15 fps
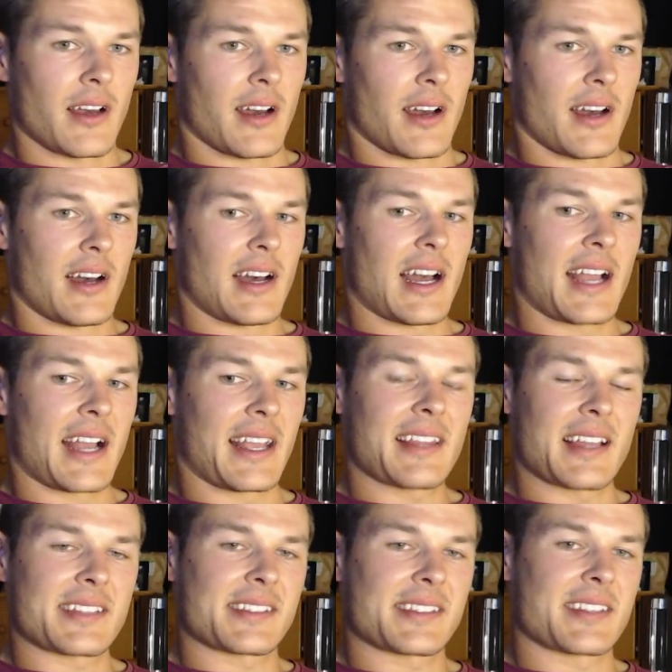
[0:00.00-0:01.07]
I
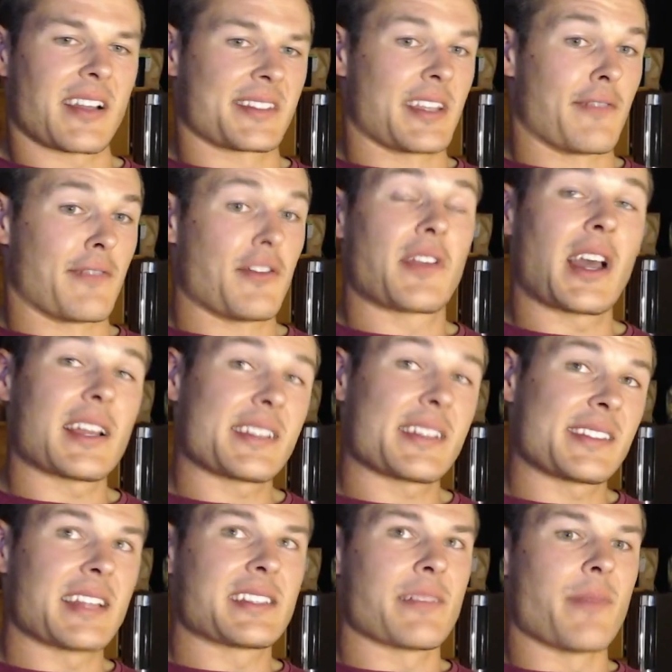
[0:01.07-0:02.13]
get that sucks. If you've got a
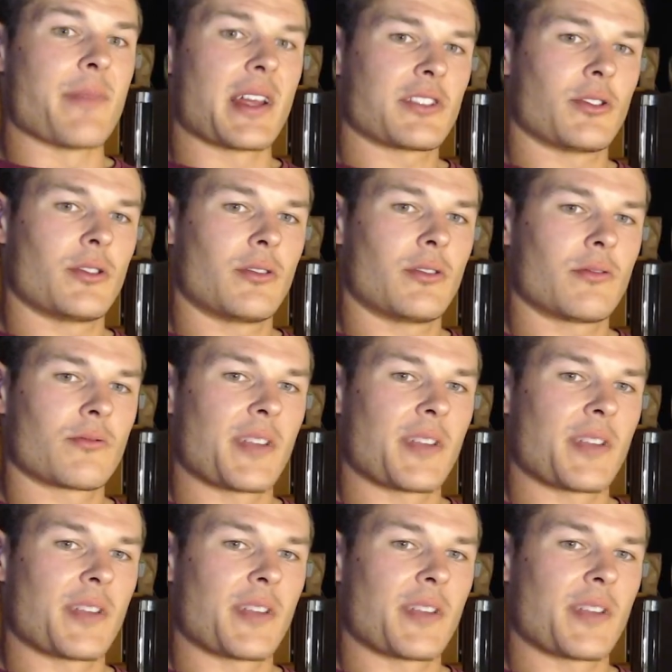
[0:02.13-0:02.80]
sentimental